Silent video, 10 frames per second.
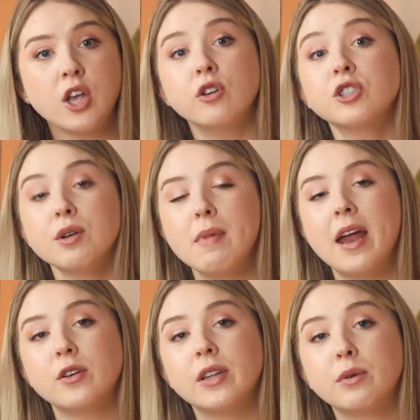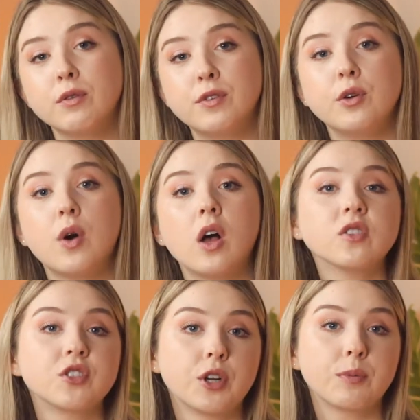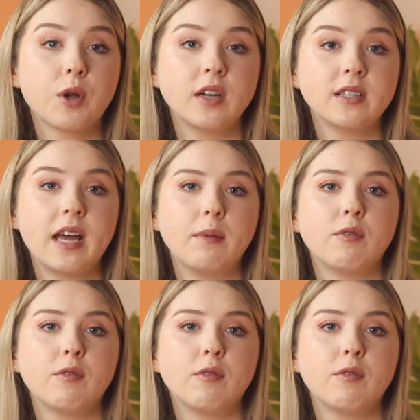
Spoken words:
You should manually review all SERP content